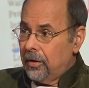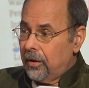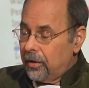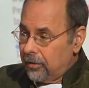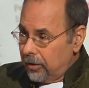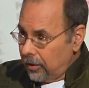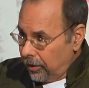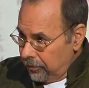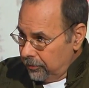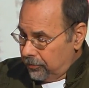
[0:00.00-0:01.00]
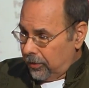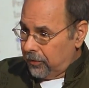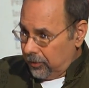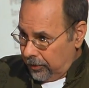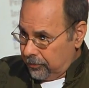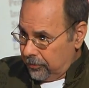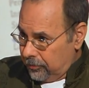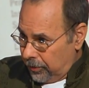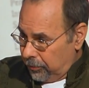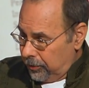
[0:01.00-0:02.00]
In the other 7
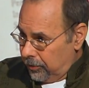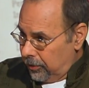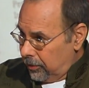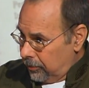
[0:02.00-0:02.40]
lessons that we did